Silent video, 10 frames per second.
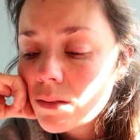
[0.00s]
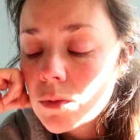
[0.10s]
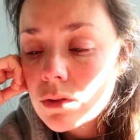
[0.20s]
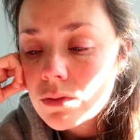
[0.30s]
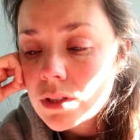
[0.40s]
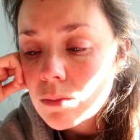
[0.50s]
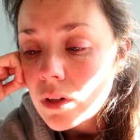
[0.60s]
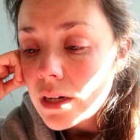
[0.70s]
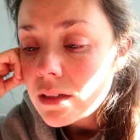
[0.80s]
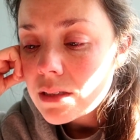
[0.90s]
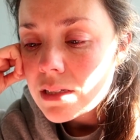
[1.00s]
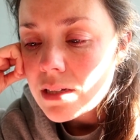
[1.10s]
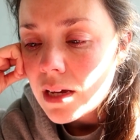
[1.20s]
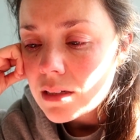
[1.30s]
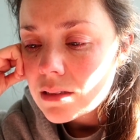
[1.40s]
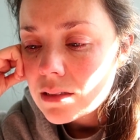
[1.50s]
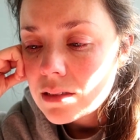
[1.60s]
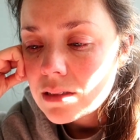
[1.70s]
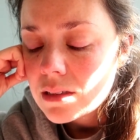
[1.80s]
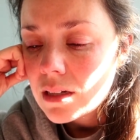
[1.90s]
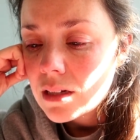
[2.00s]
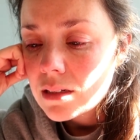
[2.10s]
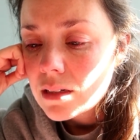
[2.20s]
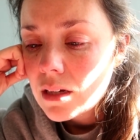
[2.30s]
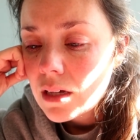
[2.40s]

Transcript: moved somewhere else in Texas, and